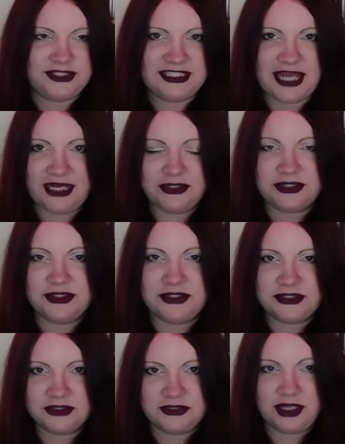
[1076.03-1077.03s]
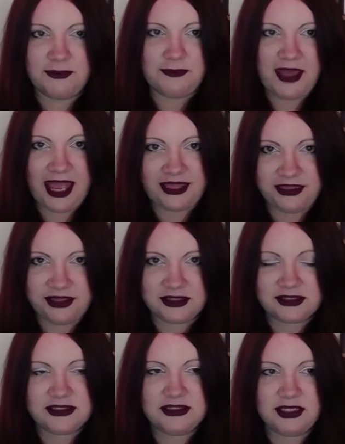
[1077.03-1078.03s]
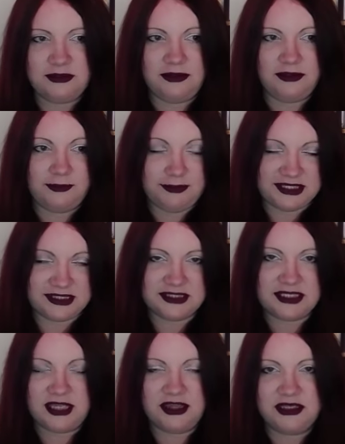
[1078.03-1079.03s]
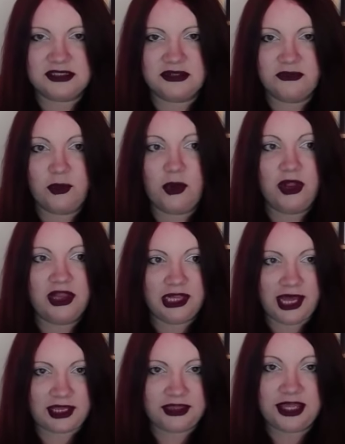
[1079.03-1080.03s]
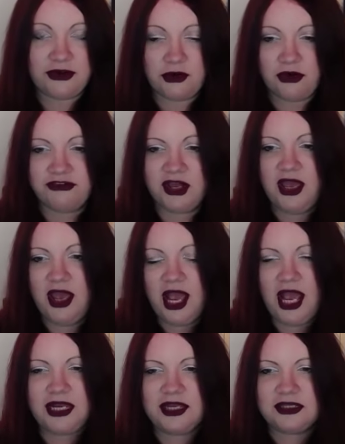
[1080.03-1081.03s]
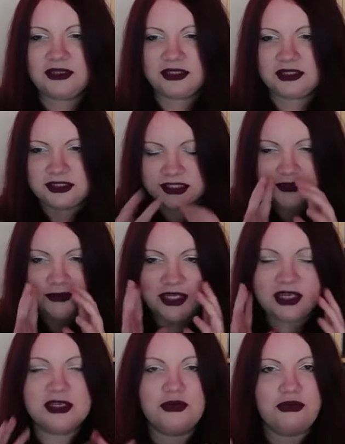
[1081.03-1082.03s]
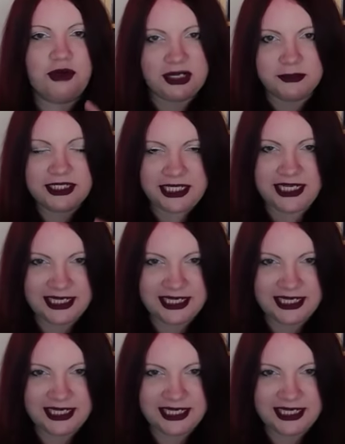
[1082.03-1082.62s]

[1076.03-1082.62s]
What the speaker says: standards, their ethics, the business ethics or lack thereof. And there's something incredibly